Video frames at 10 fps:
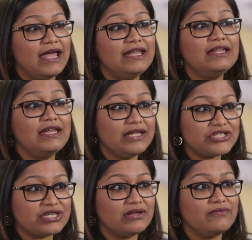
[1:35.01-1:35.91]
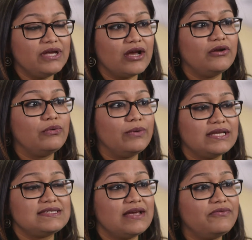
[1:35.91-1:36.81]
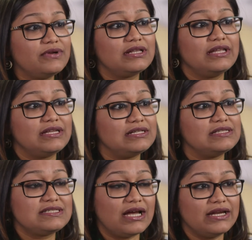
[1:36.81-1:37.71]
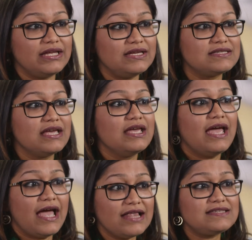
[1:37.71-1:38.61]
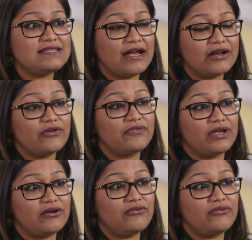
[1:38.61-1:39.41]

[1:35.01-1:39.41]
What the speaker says: And in addition, we are doing several clinical studies and standard of care